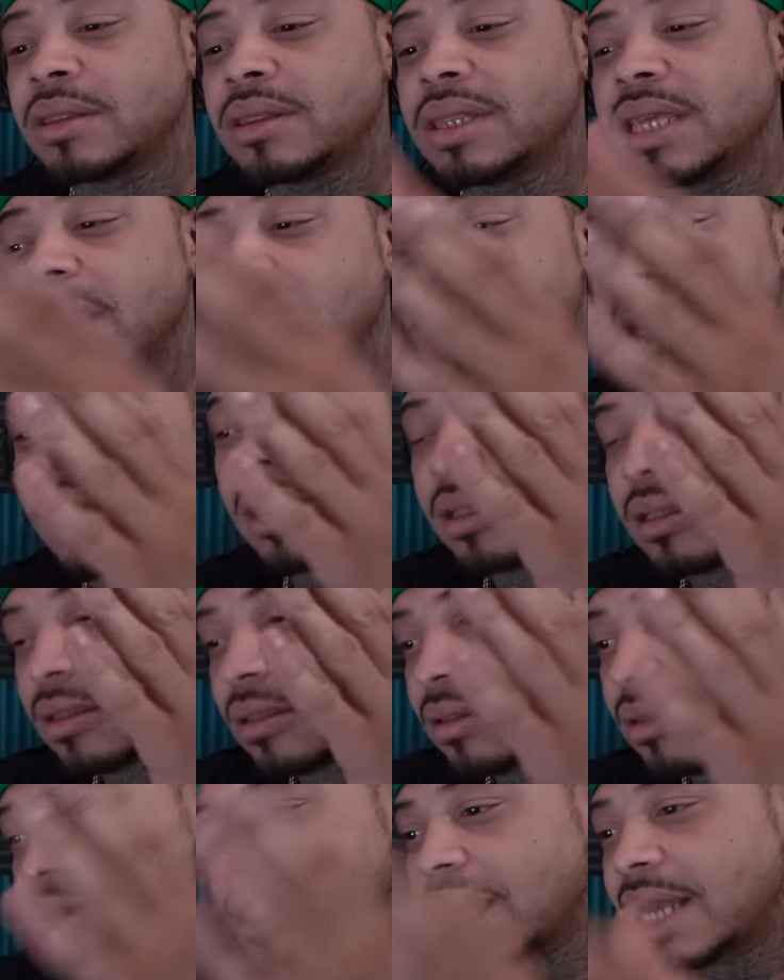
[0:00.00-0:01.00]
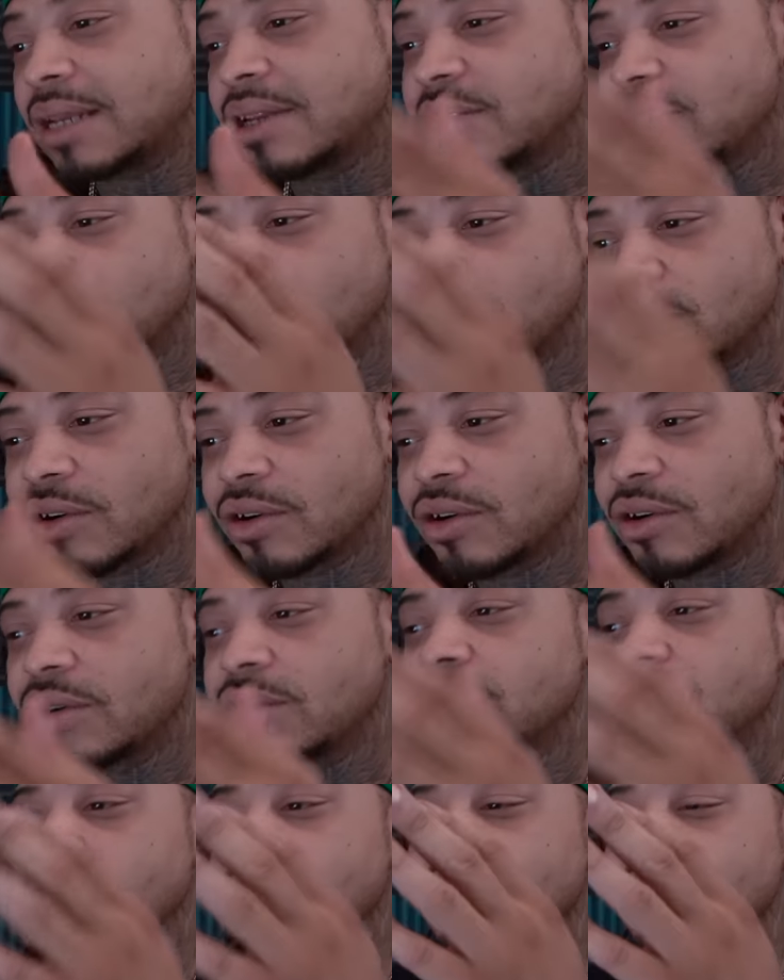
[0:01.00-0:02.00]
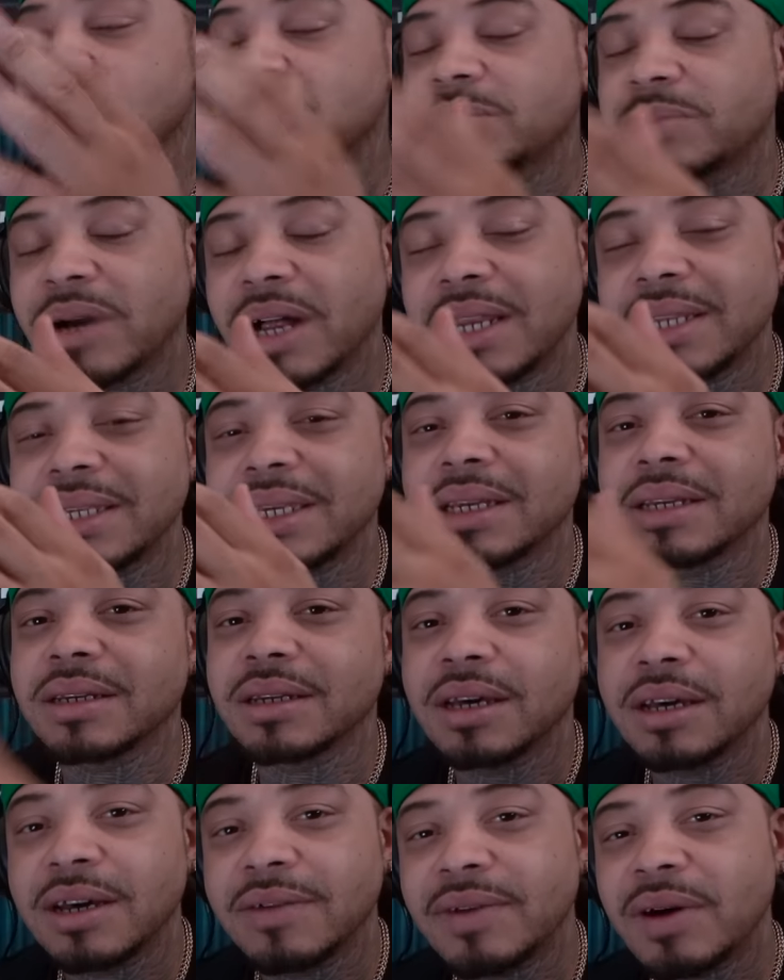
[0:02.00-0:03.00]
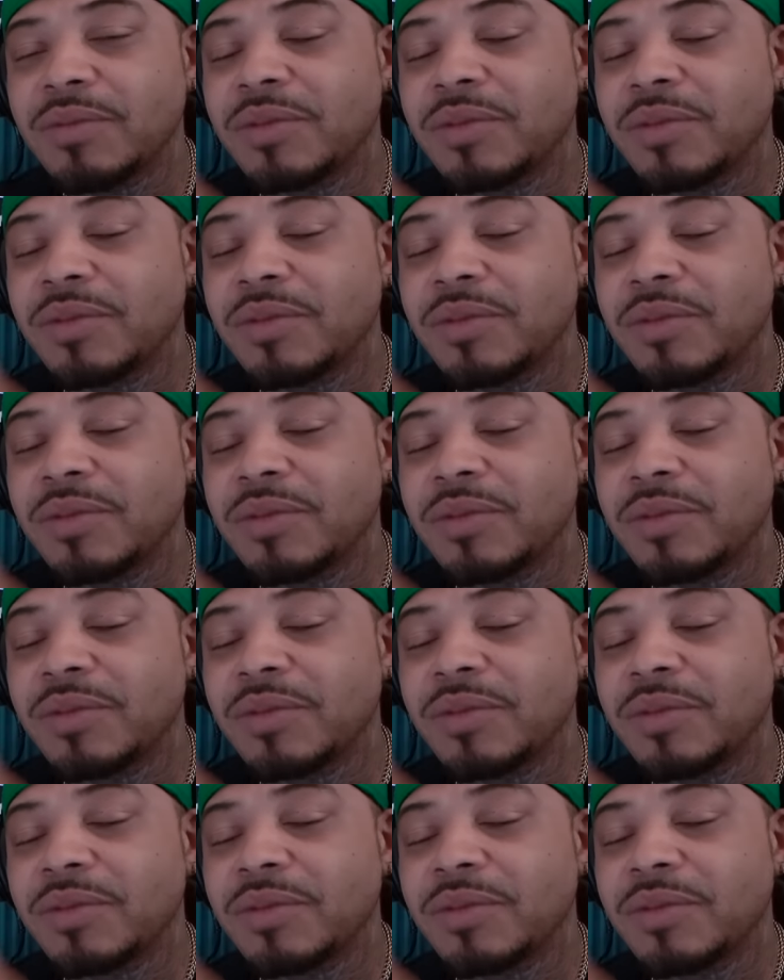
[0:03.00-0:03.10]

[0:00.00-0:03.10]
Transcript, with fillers: That that little girl was probably in love.